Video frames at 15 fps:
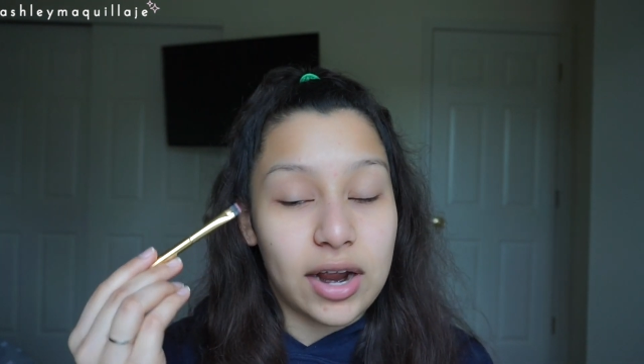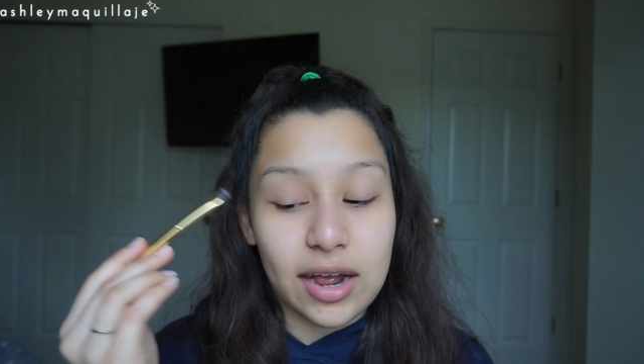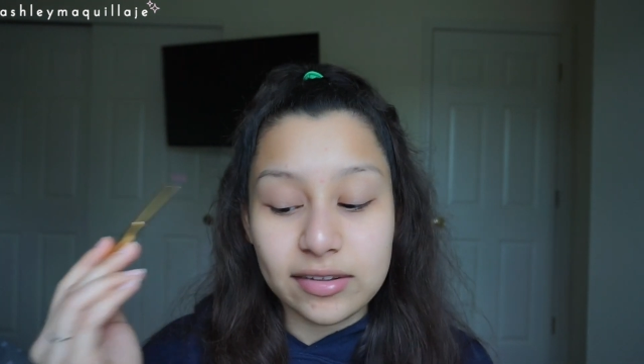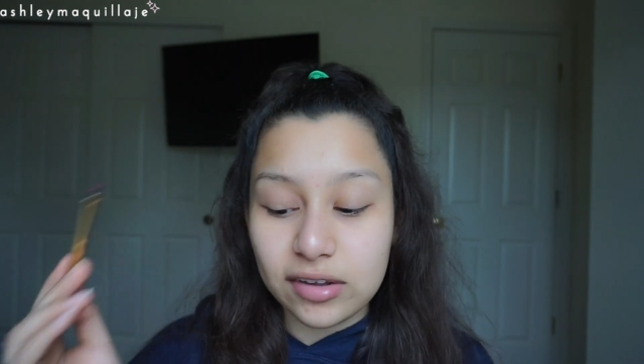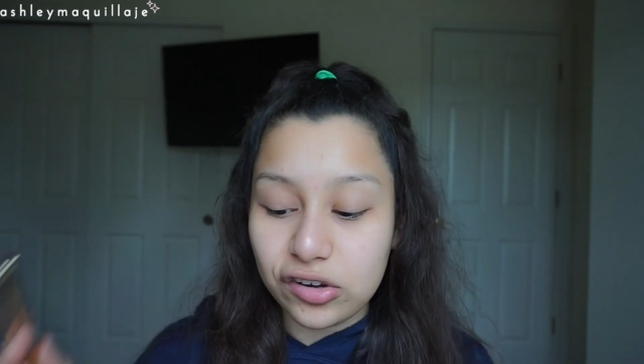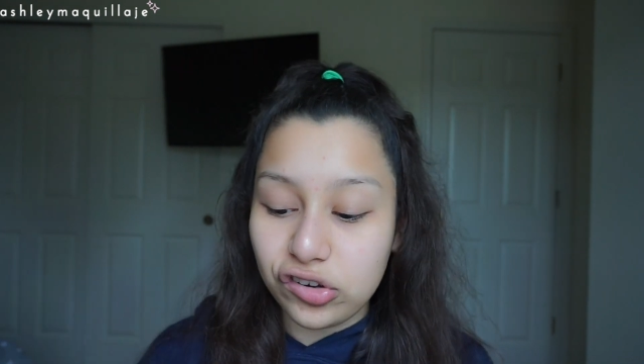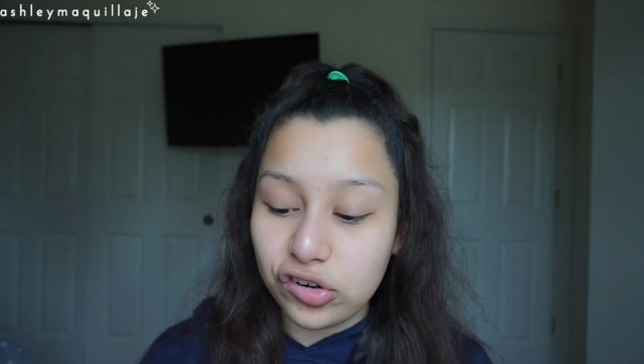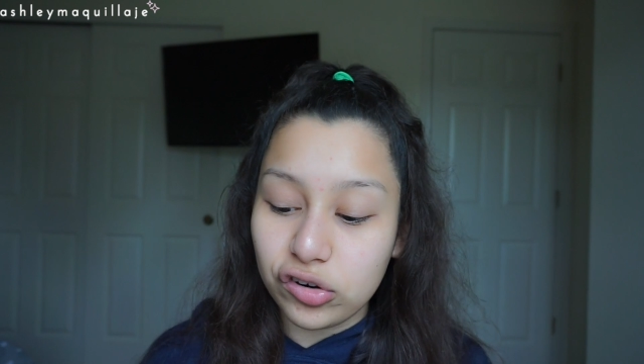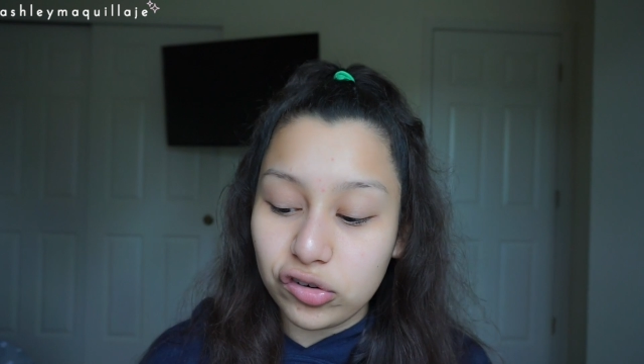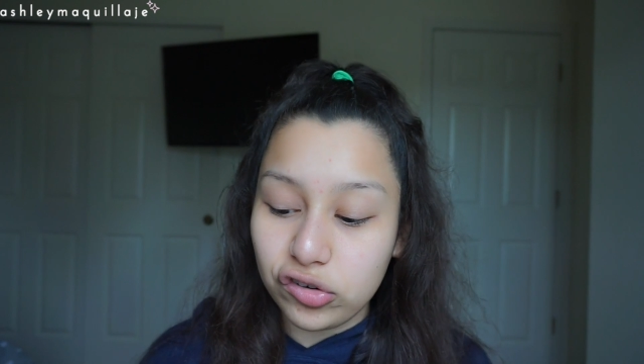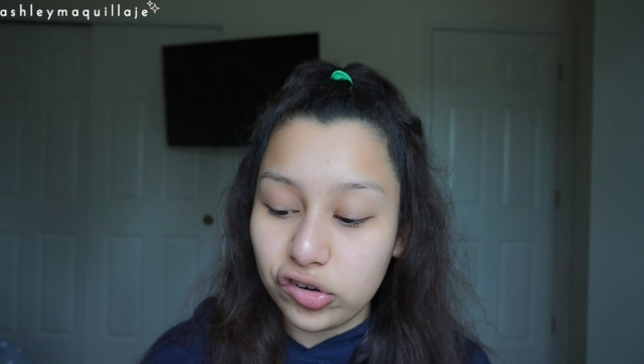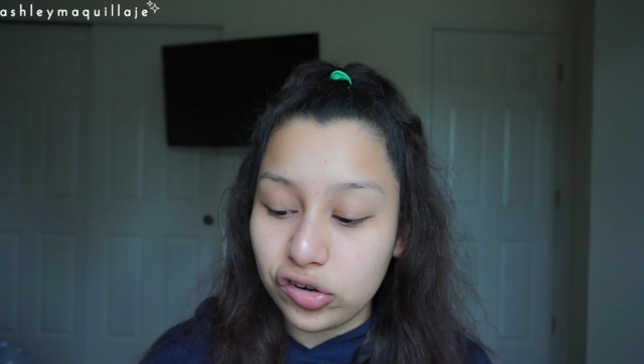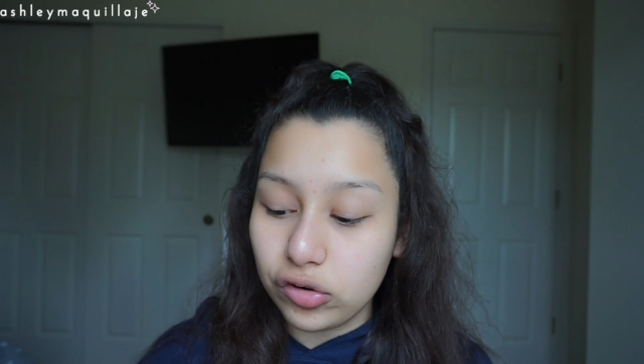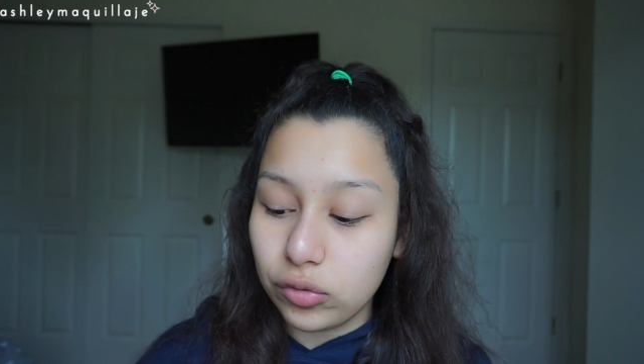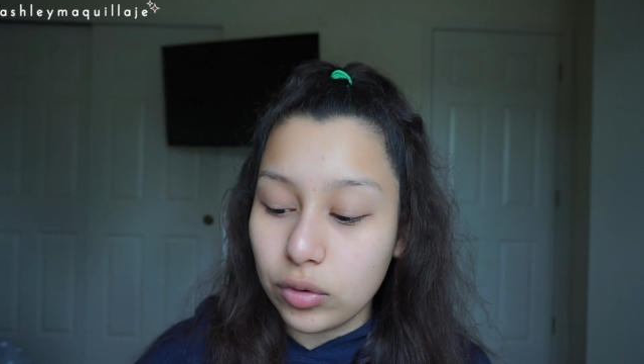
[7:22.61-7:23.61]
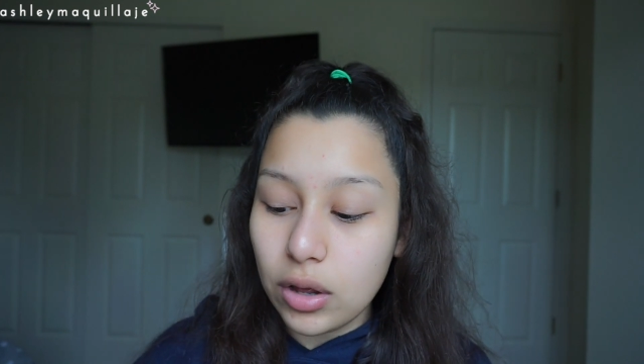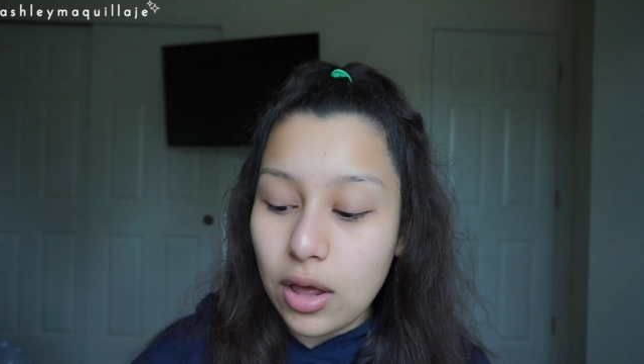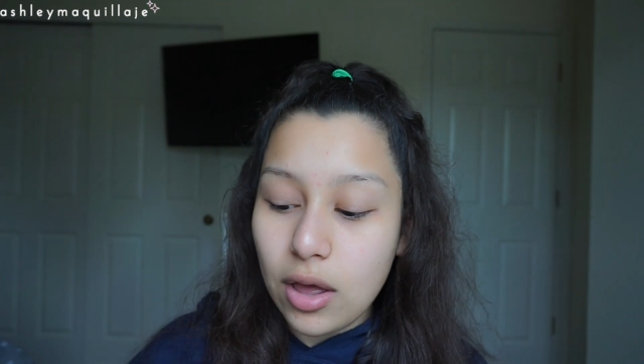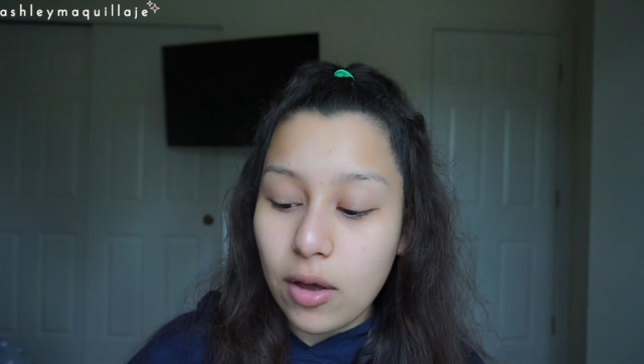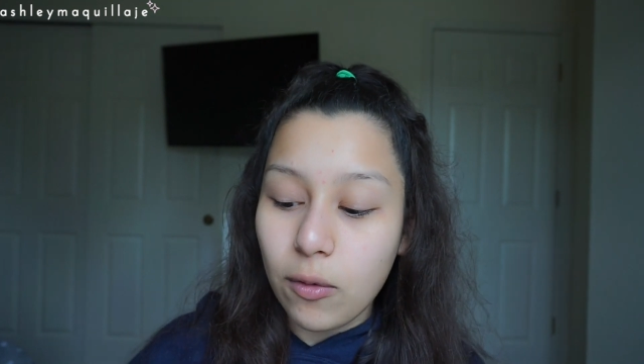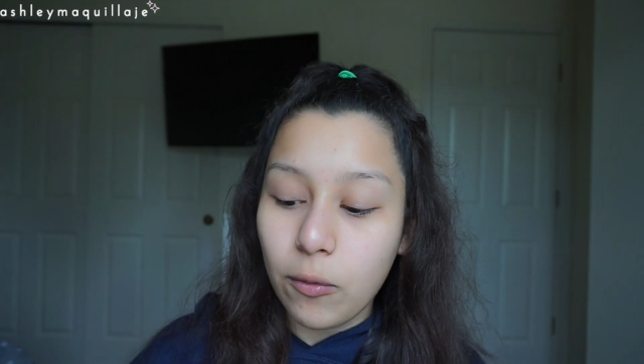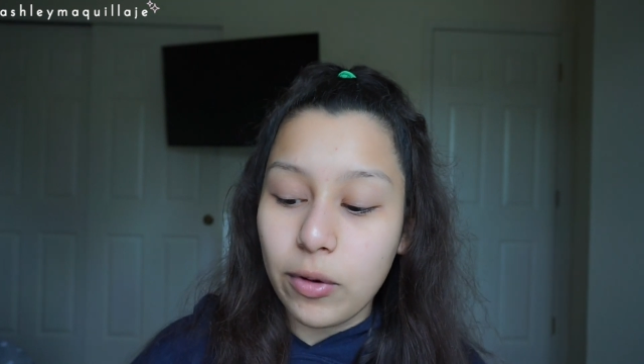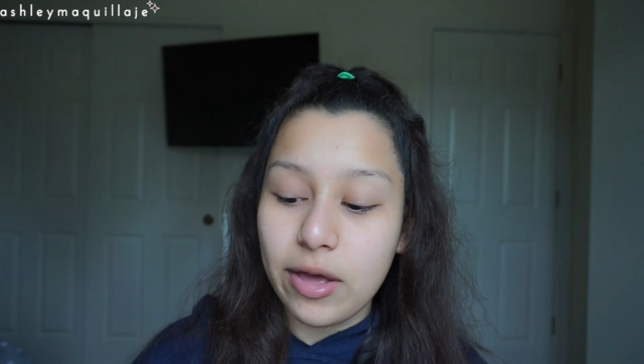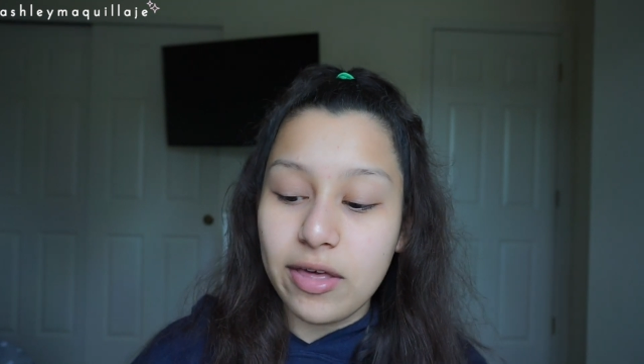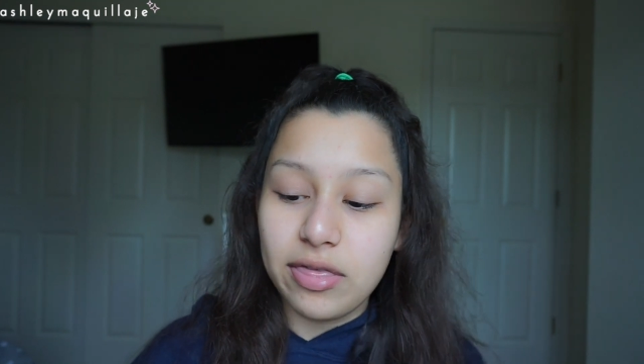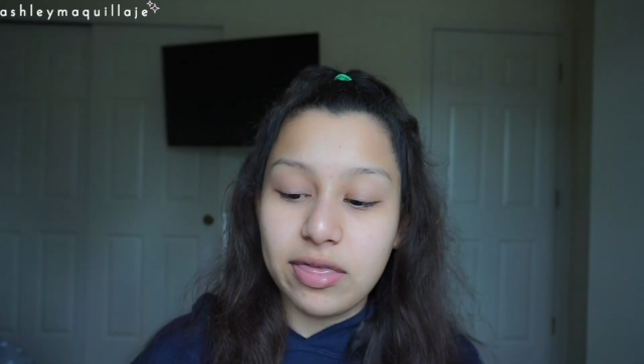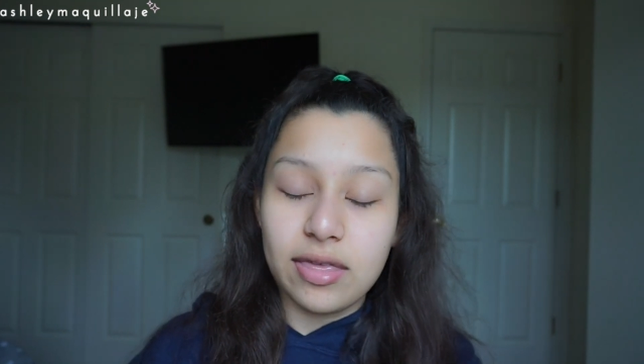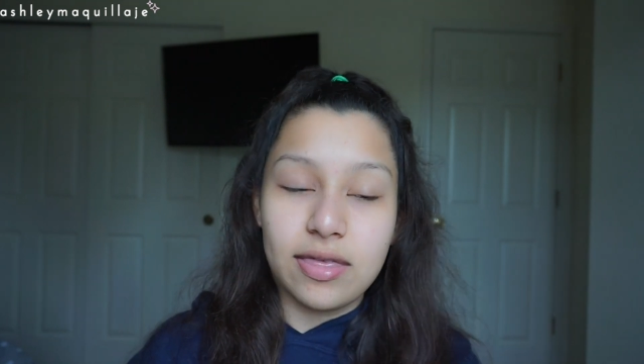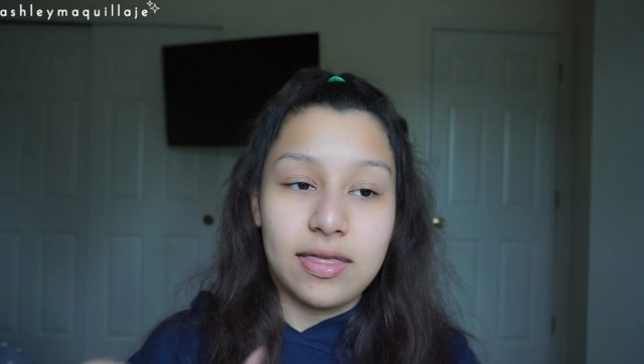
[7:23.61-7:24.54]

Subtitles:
as I showed you with